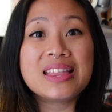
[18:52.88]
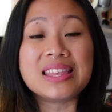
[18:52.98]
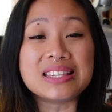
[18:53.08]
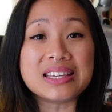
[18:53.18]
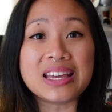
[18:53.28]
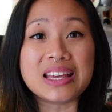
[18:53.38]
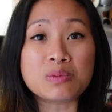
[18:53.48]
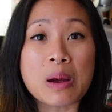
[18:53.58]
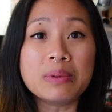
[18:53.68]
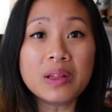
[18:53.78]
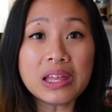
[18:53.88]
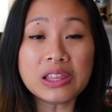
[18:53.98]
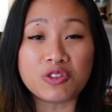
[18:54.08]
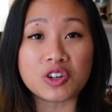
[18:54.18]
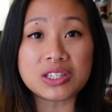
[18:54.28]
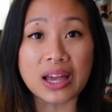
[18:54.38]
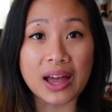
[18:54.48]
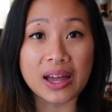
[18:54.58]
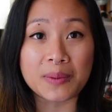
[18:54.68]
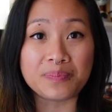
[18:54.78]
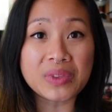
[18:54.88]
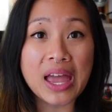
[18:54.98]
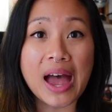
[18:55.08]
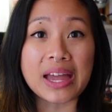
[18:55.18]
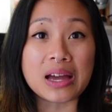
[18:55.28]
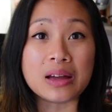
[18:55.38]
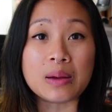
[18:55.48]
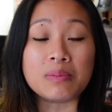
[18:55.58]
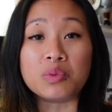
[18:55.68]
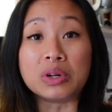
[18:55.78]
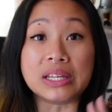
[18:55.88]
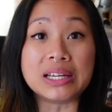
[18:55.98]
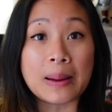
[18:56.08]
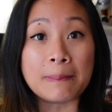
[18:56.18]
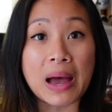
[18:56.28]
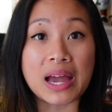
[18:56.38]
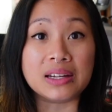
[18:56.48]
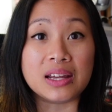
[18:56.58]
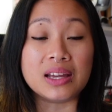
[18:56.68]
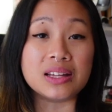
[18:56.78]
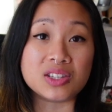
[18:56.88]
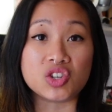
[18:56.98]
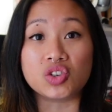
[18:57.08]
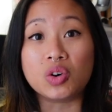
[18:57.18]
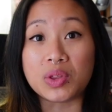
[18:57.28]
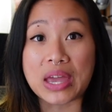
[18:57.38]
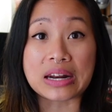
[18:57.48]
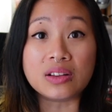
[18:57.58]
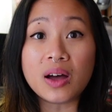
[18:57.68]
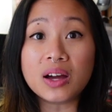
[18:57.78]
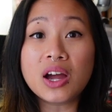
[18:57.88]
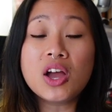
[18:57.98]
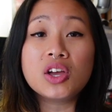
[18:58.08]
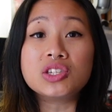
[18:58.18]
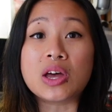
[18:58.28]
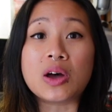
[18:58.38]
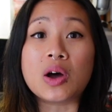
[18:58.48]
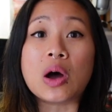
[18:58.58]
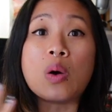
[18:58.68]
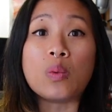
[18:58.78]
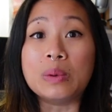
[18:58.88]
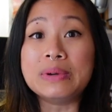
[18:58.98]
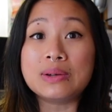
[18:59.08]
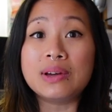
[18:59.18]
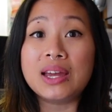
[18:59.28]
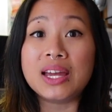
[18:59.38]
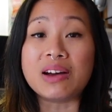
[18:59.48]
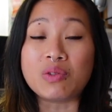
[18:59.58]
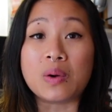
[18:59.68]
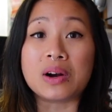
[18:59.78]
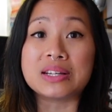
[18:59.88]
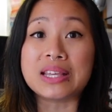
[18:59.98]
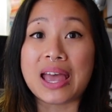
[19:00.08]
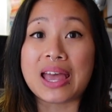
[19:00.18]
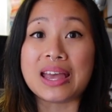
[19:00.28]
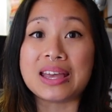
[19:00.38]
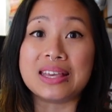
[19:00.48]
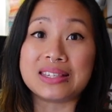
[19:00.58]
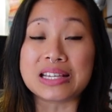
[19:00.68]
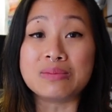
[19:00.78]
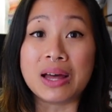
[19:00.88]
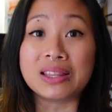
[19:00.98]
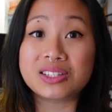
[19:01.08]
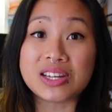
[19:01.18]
This is probably like the first time I am really combining digital with analog. So we'll be doing, of course, a 6-month